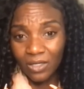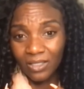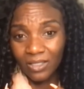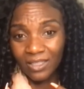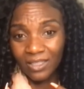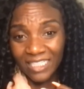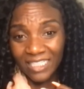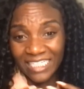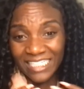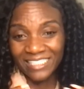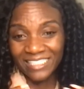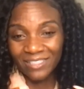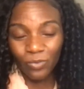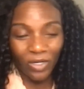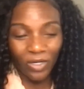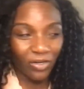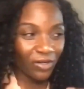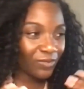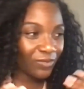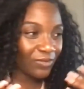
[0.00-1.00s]

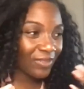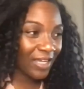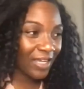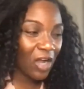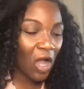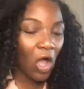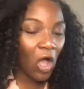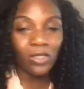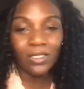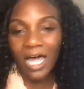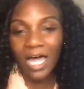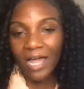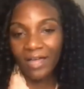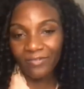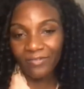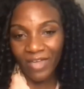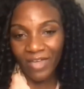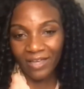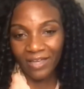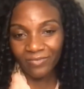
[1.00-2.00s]
they're called
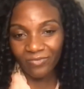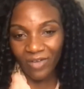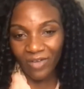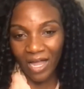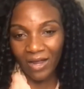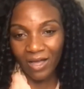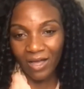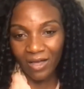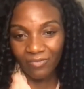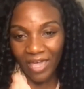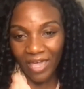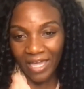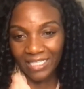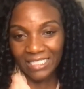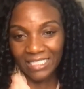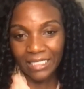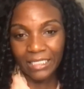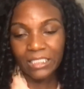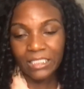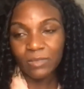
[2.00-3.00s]
live
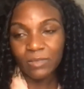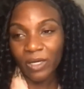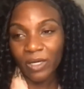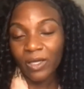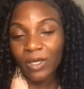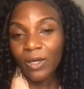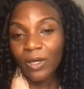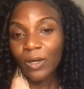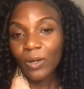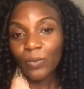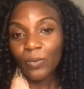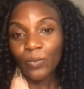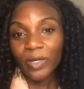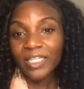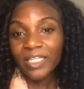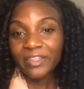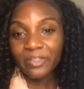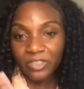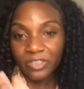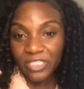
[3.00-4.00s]
vaccines, but
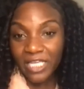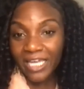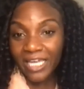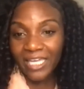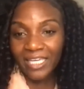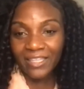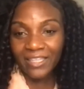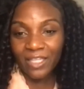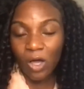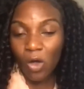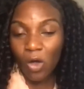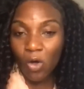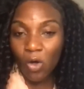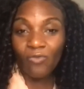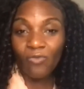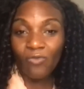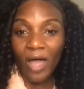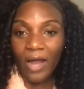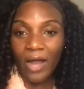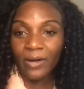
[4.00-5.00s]
really they're taking the whole
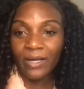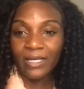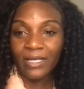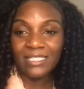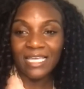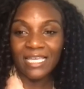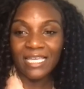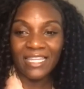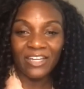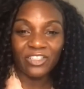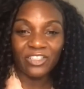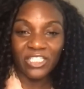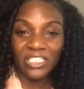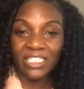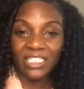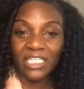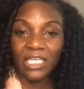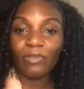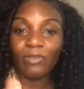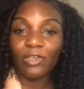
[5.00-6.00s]
virus and they're just
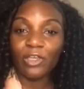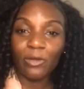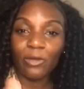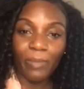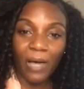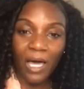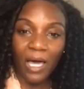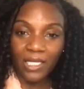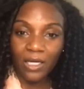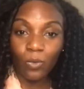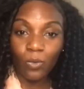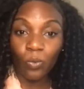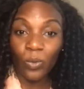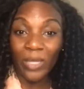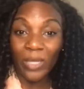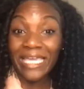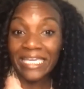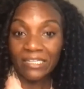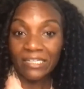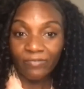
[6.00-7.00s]
giving your body a
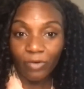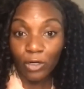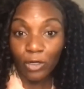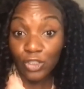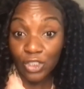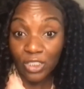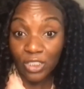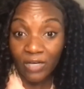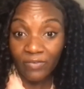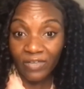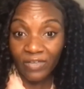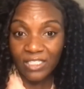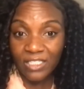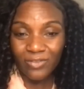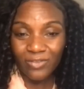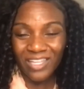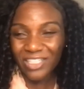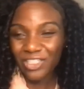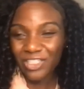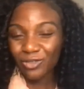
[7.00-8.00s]
weakened version of it so
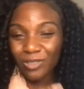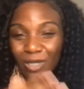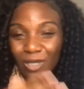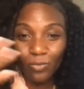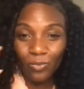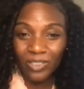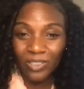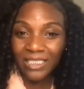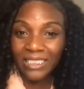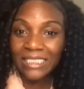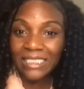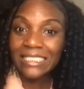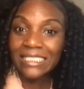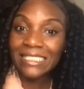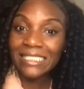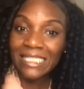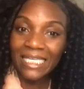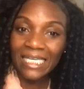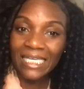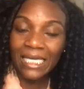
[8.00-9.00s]
that you don't really get
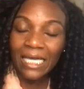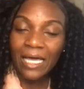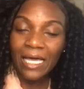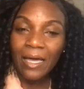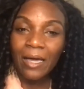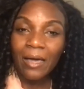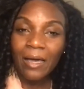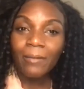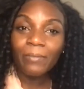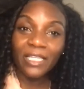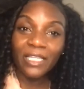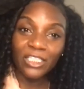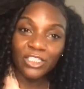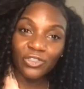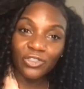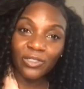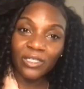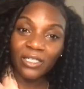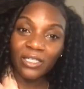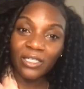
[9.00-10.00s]
sick, but that
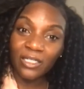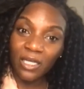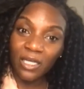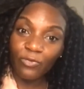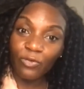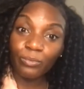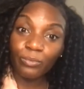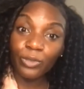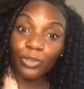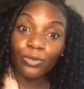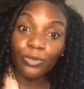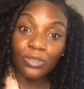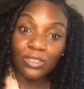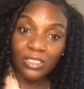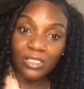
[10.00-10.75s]
you get enough immune